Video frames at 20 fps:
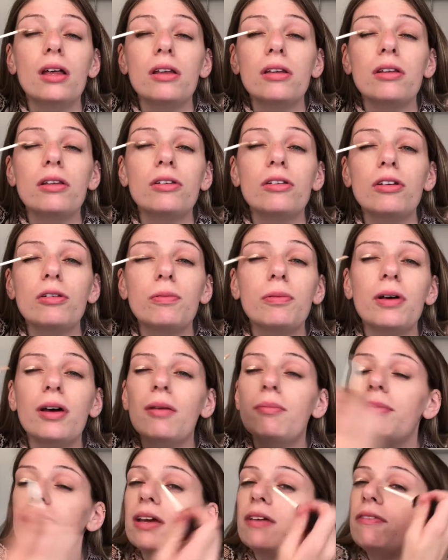So just put a
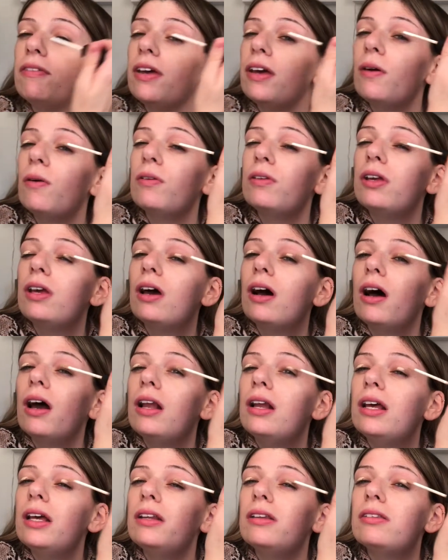bit of it on the
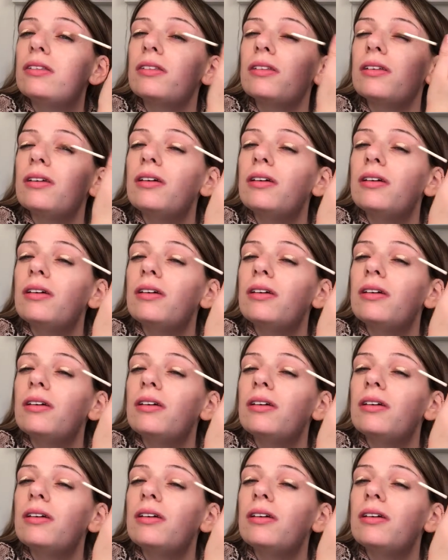eyelids,